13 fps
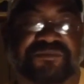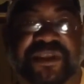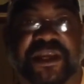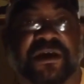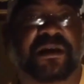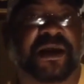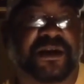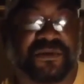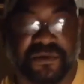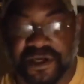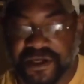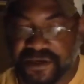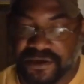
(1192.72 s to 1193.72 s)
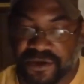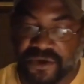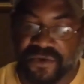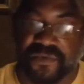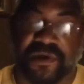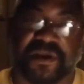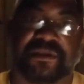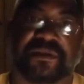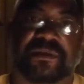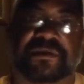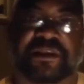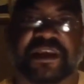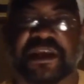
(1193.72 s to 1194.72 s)
Carolina rig
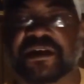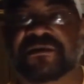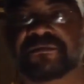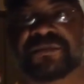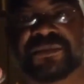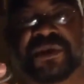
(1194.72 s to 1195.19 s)
with the